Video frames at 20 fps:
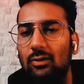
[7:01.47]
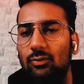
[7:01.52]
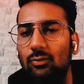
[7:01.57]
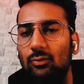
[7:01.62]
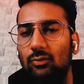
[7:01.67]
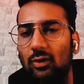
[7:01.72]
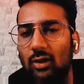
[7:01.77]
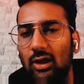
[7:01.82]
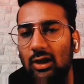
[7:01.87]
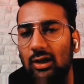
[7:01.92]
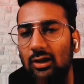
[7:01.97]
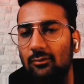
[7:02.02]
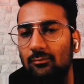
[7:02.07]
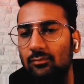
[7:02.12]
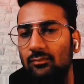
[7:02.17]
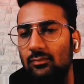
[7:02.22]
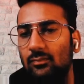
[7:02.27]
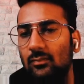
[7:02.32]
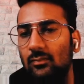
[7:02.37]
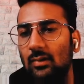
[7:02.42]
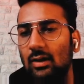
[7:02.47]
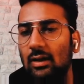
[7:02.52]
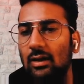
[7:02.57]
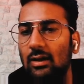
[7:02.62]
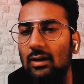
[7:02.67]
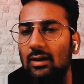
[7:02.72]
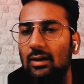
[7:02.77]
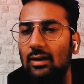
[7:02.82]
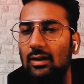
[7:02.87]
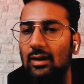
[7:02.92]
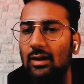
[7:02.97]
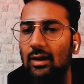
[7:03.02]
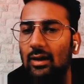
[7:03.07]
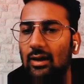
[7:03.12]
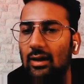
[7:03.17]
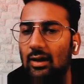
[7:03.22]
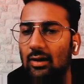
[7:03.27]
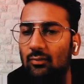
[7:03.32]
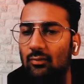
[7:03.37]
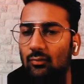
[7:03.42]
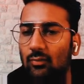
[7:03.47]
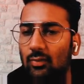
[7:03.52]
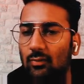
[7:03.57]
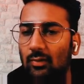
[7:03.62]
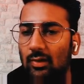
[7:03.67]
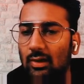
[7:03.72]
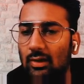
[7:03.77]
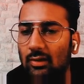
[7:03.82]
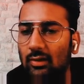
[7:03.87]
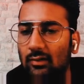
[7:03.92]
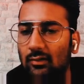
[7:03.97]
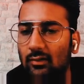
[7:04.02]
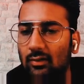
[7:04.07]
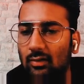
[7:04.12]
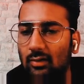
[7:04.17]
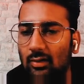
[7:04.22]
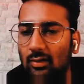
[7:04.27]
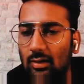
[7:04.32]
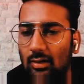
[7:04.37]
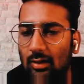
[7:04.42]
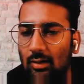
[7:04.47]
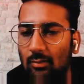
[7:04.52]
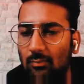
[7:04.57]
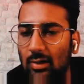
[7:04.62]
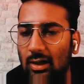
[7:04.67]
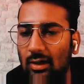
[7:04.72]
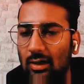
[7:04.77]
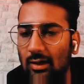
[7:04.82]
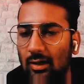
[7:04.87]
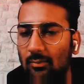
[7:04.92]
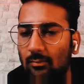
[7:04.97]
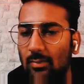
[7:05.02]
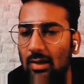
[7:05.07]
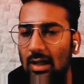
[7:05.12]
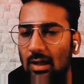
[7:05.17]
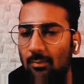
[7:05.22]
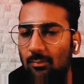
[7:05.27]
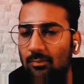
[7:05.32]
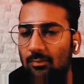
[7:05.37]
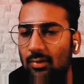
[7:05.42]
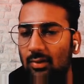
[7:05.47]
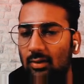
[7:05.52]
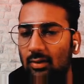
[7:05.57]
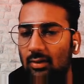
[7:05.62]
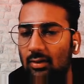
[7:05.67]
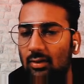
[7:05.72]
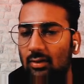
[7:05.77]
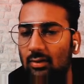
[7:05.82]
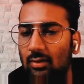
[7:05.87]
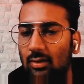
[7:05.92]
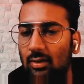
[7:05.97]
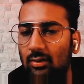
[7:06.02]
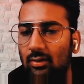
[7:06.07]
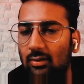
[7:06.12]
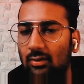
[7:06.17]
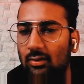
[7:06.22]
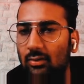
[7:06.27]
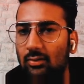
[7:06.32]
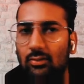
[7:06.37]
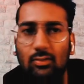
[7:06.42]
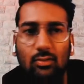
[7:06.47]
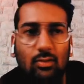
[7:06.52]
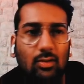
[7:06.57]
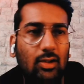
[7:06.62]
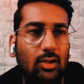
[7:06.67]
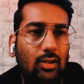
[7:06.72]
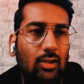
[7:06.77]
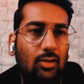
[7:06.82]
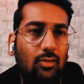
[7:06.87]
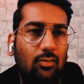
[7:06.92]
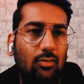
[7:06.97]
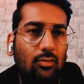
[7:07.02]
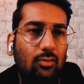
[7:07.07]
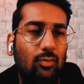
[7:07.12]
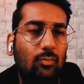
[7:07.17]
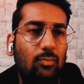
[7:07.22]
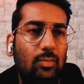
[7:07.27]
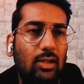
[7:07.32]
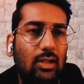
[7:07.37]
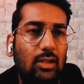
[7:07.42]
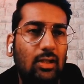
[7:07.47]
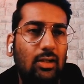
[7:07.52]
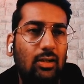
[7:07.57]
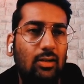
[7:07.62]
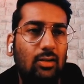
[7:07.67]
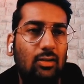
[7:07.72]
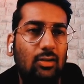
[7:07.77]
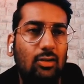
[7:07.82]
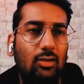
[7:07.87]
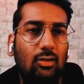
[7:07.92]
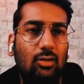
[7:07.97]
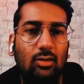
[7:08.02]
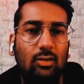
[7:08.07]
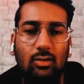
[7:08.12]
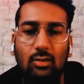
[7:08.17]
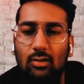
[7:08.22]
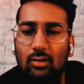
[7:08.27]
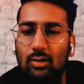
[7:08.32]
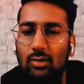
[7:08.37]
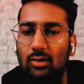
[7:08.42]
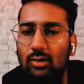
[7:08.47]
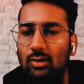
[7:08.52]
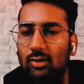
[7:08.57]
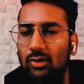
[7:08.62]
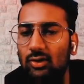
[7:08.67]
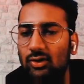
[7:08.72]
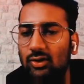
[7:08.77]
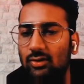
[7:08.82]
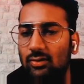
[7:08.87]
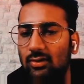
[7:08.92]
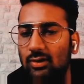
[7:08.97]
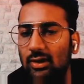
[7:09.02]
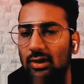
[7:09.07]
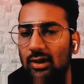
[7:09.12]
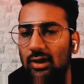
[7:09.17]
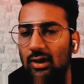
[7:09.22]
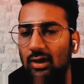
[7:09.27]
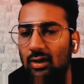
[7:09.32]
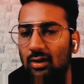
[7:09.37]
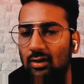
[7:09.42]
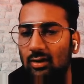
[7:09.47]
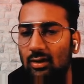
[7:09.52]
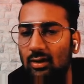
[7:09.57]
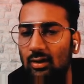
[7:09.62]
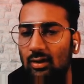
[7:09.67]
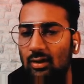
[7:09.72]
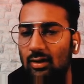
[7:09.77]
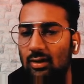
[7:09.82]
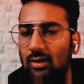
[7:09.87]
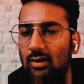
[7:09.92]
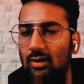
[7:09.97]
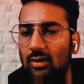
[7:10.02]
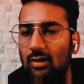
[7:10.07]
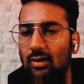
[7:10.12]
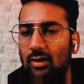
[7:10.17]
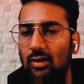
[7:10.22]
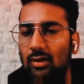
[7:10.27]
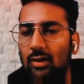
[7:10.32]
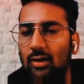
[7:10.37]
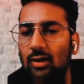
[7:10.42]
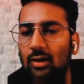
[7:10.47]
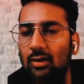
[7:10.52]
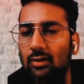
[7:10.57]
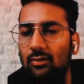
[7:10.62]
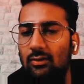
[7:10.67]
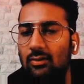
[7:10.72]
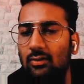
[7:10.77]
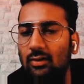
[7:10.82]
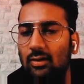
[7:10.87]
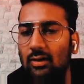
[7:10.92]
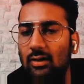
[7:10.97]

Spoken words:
to 3, and we will update our map. Sorry, it should be C is